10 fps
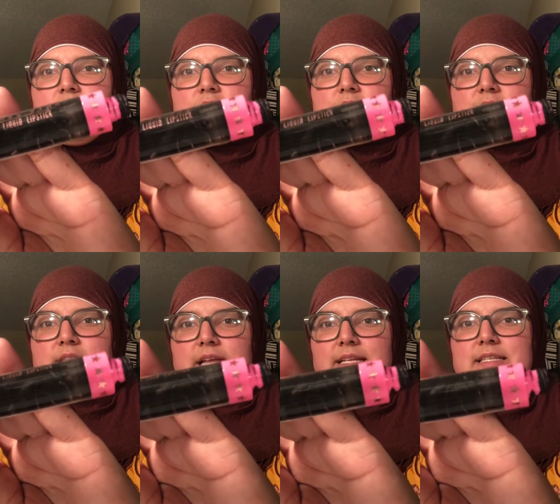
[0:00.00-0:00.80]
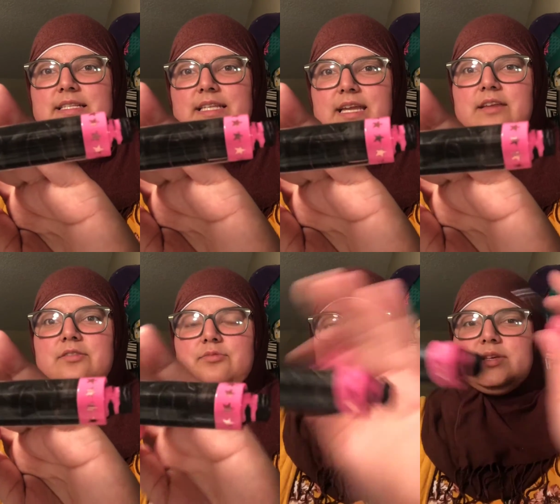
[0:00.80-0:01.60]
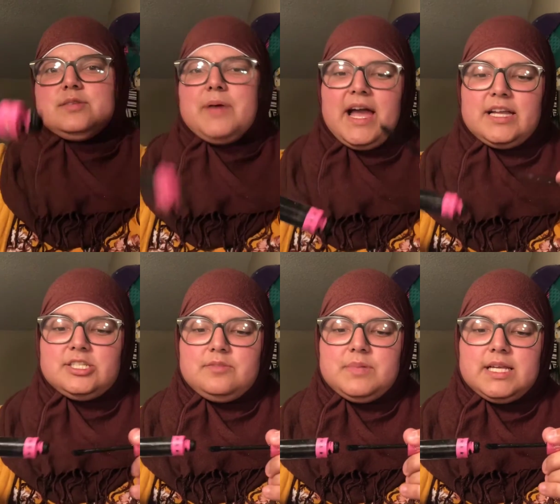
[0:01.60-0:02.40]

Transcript: You can like see through this packaging